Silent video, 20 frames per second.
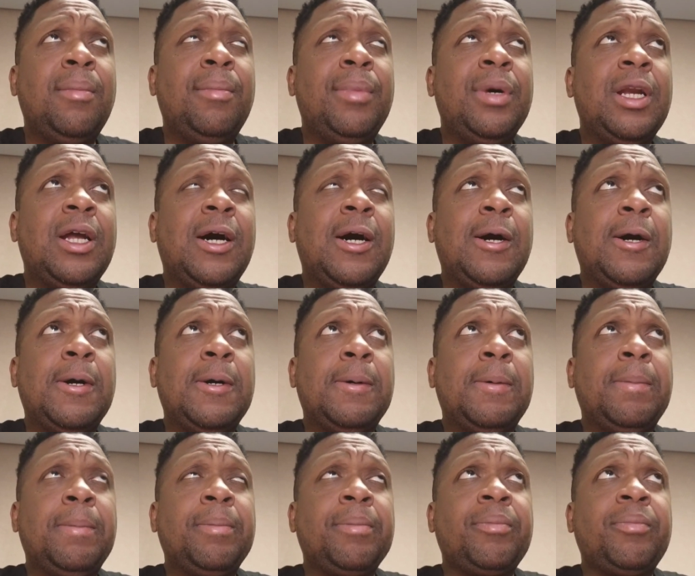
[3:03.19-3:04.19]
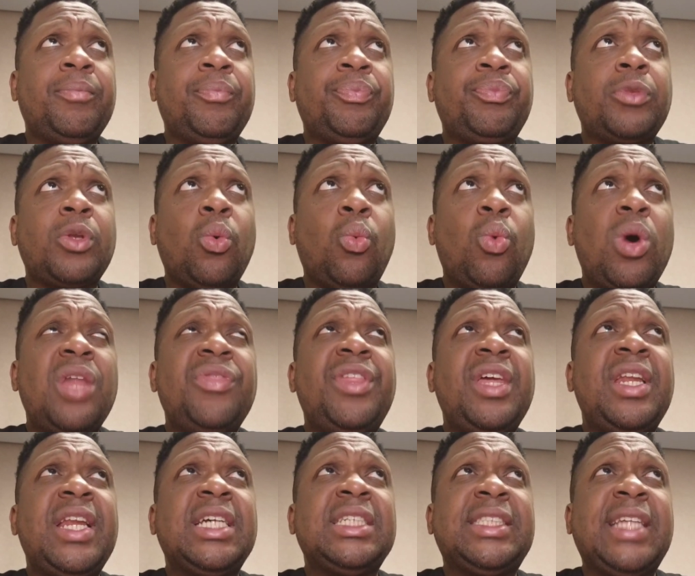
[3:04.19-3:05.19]
But one
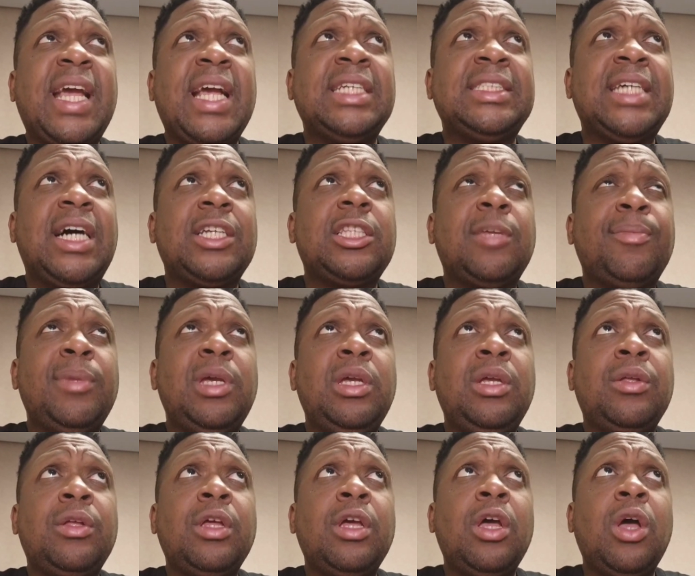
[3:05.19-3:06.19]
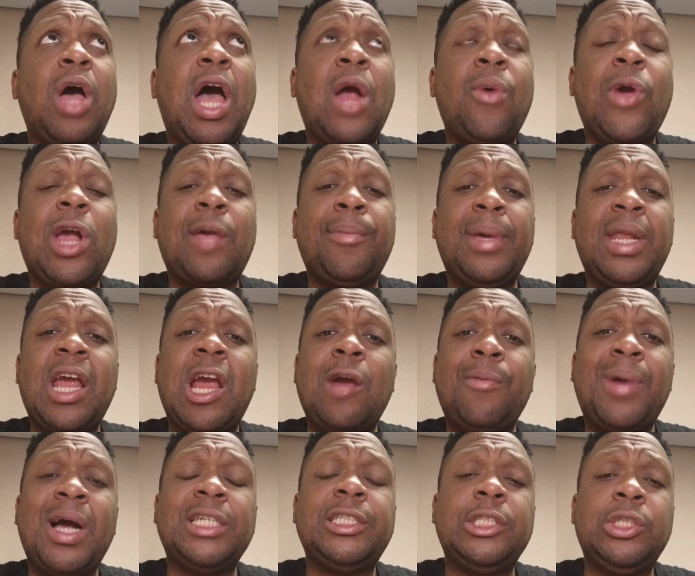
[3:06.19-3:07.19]
thing that stands out to me, I recommend
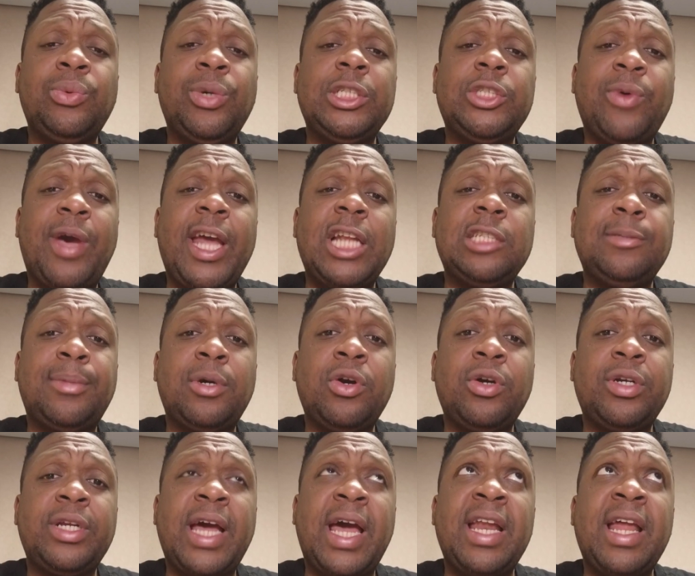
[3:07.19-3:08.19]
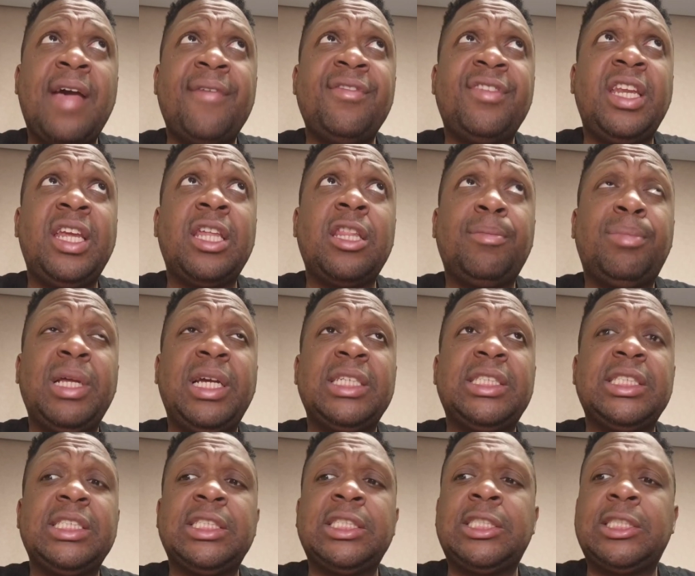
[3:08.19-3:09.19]
everybody should do in Johannesburg that I haven't seen in other
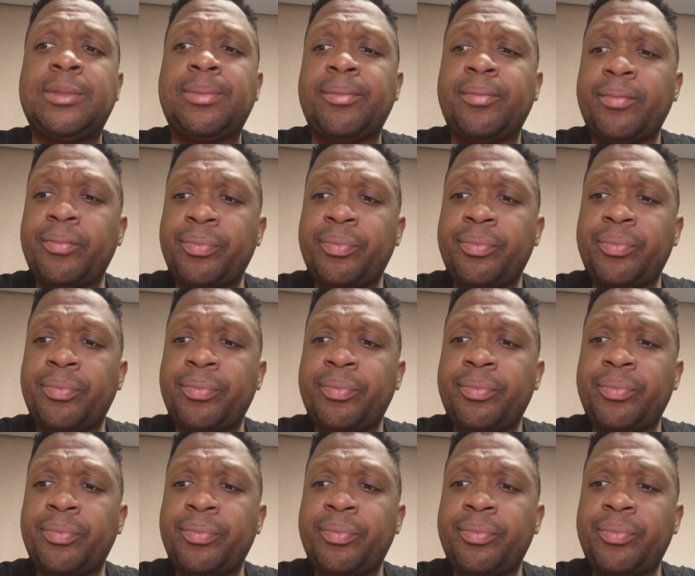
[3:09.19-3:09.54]
places.